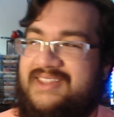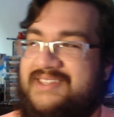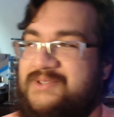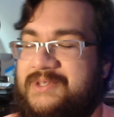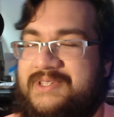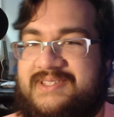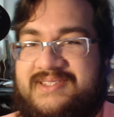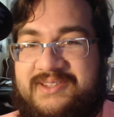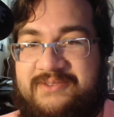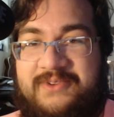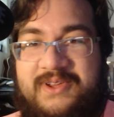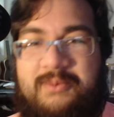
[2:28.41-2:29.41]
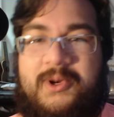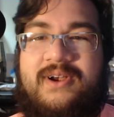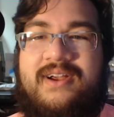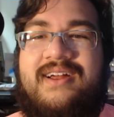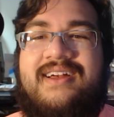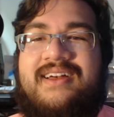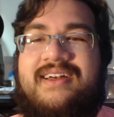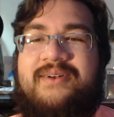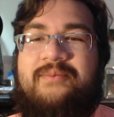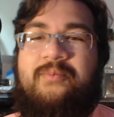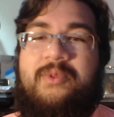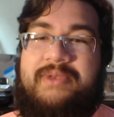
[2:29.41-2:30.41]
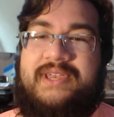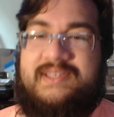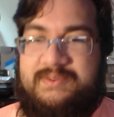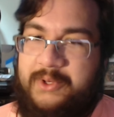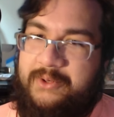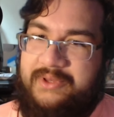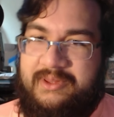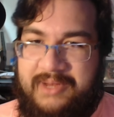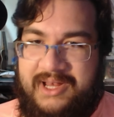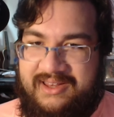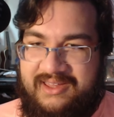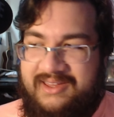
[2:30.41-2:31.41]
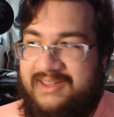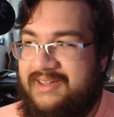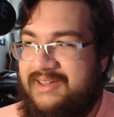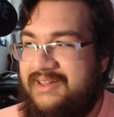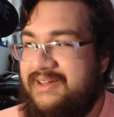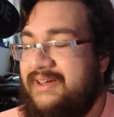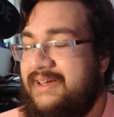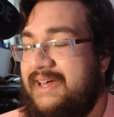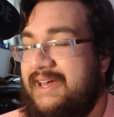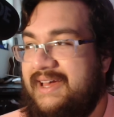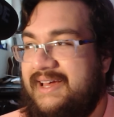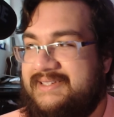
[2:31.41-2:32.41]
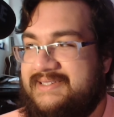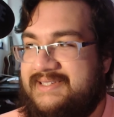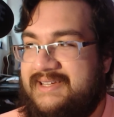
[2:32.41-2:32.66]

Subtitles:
This one's the femur, the biggest bone in the body, and